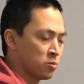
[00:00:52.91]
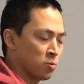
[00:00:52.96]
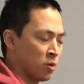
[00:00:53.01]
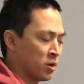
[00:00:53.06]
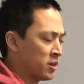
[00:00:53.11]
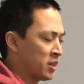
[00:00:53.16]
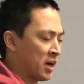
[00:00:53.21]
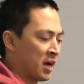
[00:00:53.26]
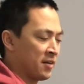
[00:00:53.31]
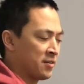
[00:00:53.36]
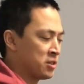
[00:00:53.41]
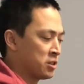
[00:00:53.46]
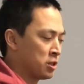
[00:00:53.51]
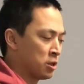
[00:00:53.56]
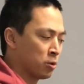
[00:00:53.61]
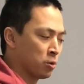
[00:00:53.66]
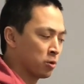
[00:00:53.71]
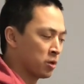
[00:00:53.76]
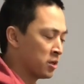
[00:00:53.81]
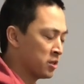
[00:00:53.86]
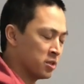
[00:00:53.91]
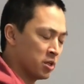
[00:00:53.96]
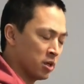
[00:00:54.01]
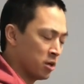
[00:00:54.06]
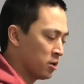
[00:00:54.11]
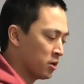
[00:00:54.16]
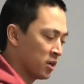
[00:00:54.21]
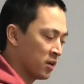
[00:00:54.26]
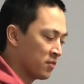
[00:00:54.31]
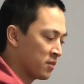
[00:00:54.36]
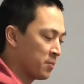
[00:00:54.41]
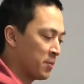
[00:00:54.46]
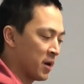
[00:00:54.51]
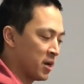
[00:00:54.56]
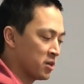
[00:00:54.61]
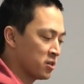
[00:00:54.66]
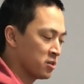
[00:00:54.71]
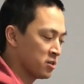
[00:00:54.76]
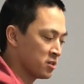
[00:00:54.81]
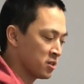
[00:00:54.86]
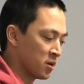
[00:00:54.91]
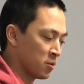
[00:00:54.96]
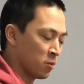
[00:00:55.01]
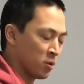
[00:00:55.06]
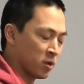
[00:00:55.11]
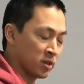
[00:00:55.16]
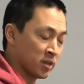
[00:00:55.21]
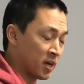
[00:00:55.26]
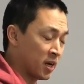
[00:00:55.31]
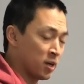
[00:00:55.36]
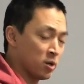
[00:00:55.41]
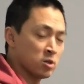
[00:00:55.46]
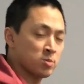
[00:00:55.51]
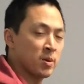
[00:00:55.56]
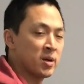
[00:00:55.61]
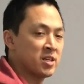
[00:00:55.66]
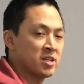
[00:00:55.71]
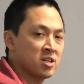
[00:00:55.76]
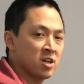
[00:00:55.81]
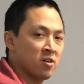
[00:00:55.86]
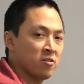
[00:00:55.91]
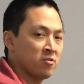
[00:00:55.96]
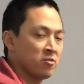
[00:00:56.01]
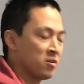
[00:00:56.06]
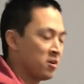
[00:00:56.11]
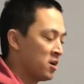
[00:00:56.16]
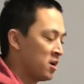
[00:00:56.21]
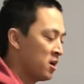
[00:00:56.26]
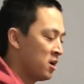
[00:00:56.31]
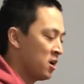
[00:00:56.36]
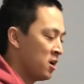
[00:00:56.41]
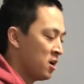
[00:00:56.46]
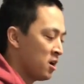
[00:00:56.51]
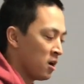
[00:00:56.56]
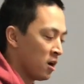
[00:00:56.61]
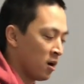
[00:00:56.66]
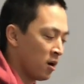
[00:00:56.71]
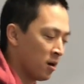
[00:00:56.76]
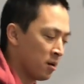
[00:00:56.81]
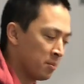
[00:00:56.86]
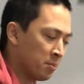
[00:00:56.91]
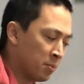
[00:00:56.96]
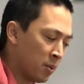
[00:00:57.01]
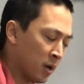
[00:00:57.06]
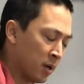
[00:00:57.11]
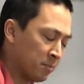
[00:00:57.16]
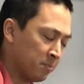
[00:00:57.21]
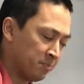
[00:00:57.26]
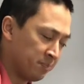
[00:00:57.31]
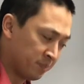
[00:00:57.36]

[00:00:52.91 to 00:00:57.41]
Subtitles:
one that I still continue to give to patients and one that I use myself. But